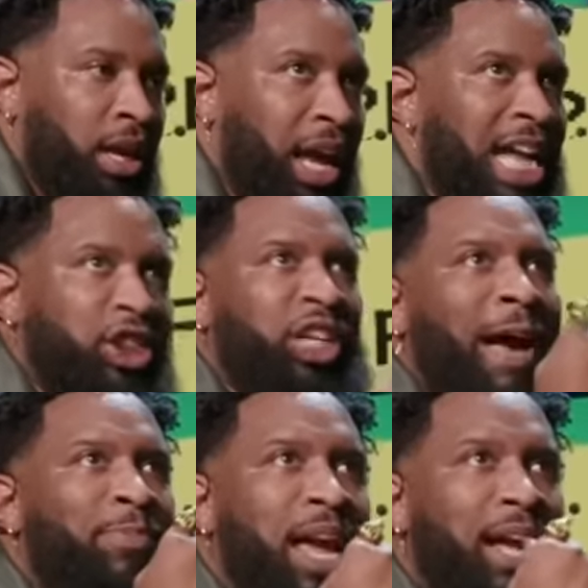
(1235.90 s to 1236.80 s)
in
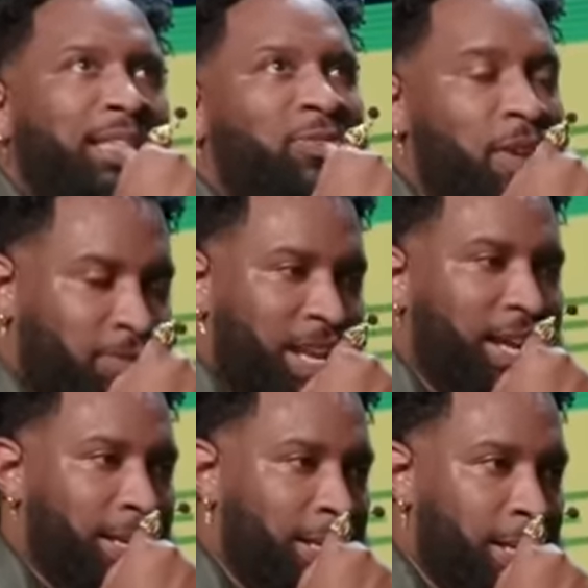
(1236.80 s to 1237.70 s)
chapter 8,
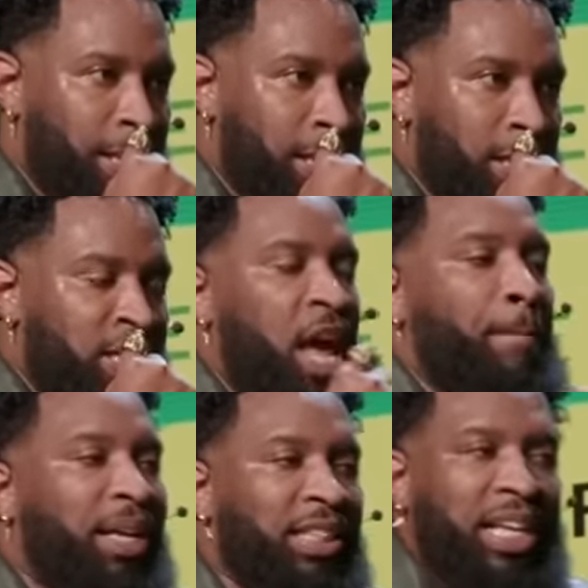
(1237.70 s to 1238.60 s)
15.
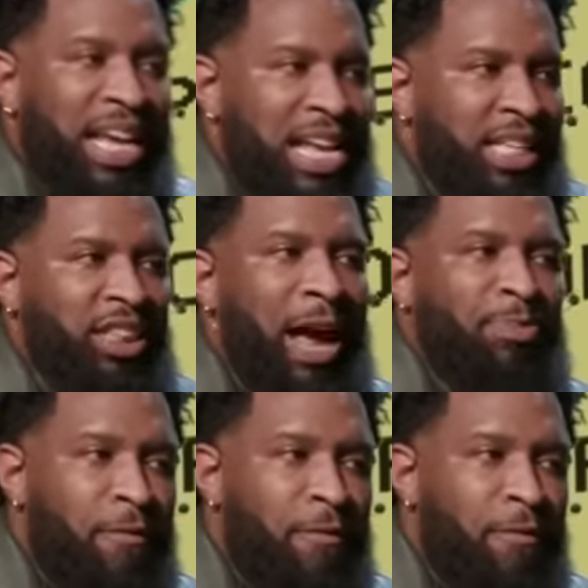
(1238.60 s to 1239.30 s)
Because it is in chapter